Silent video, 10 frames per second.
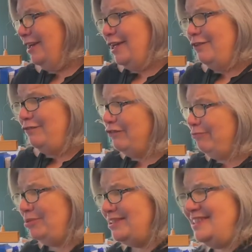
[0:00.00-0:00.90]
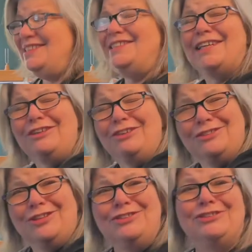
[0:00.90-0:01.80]
if you've put
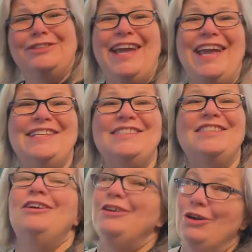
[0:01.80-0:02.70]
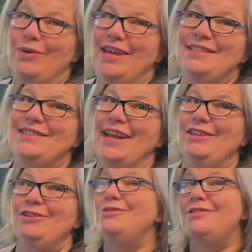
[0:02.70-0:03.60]
stickers on your case, go ahead and
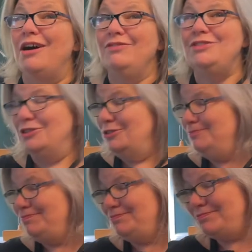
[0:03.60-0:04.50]
take those off too.